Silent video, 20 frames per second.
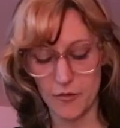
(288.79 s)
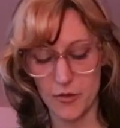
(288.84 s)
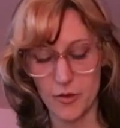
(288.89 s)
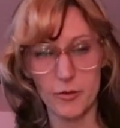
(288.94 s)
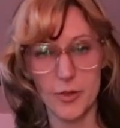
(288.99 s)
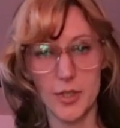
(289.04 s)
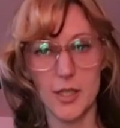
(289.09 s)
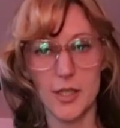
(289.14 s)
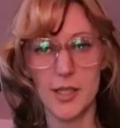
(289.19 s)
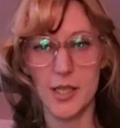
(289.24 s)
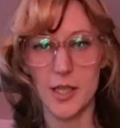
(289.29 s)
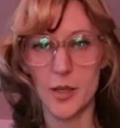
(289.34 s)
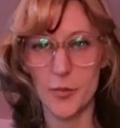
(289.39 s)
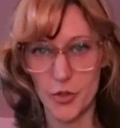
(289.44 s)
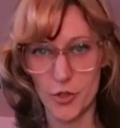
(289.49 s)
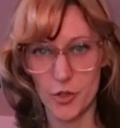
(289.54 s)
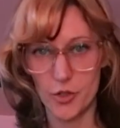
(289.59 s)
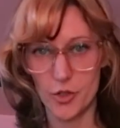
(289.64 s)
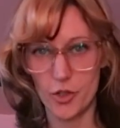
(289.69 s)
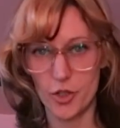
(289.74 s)
3
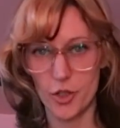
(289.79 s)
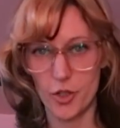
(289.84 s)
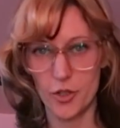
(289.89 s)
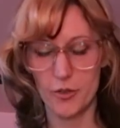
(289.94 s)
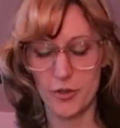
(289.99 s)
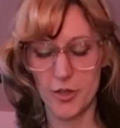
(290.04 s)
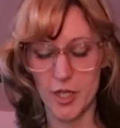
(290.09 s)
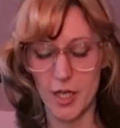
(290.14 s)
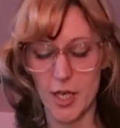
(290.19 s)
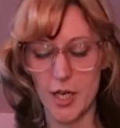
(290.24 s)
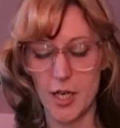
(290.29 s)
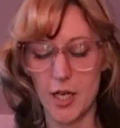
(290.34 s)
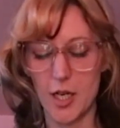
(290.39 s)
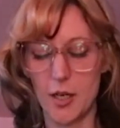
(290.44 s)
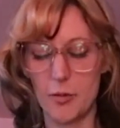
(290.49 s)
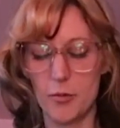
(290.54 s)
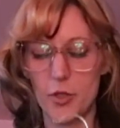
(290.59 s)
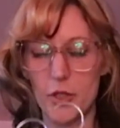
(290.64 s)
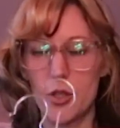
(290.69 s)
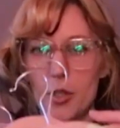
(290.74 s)
examples to show you today,
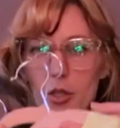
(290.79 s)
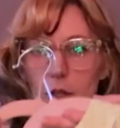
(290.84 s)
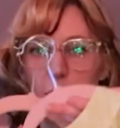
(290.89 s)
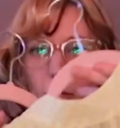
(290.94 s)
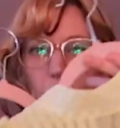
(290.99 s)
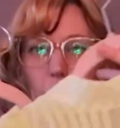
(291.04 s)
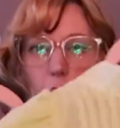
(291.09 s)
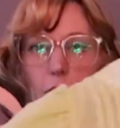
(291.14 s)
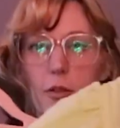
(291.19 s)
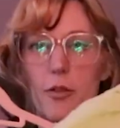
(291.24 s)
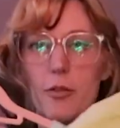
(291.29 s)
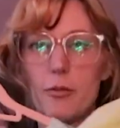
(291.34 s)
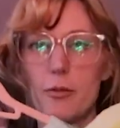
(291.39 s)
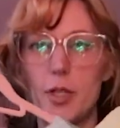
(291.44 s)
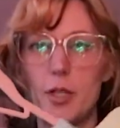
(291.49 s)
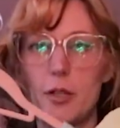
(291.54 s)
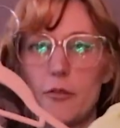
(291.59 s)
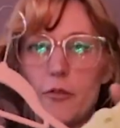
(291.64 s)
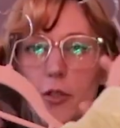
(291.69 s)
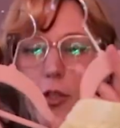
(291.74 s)
I'm just gonna wear 3
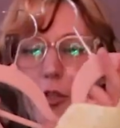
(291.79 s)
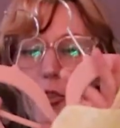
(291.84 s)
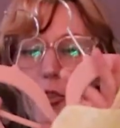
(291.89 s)
different